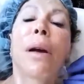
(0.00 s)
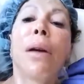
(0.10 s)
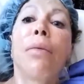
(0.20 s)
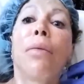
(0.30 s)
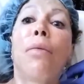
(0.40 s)
We're
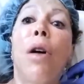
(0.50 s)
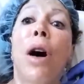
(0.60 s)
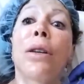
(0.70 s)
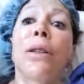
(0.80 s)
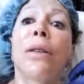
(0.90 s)
going to
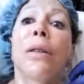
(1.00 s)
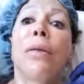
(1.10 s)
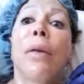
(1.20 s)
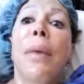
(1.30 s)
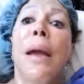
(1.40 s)
wash
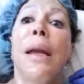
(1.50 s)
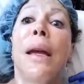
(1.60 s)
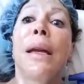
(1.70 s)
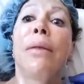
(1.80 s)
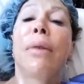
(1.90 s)
the
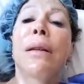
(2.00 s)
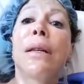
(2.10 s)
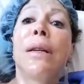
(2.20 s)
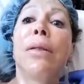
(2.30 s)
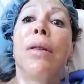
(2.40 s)
remaining any
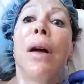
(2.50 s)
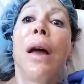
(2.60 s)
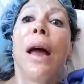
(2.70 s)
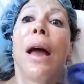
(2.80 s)
residue,